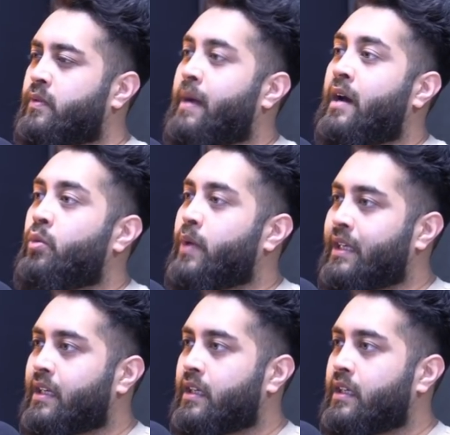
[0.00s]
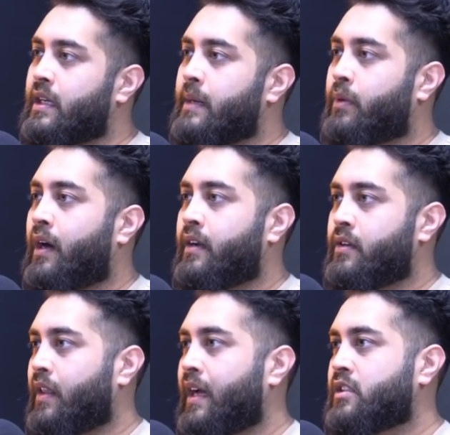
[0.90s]
for about a week. Prior
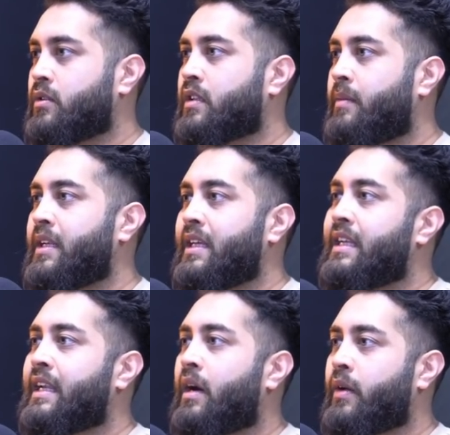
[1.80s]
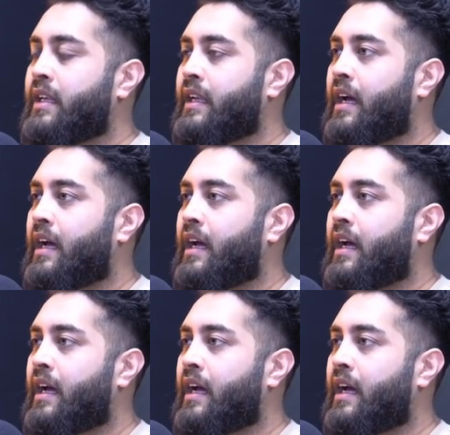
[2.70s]
to that, she was coming in and out.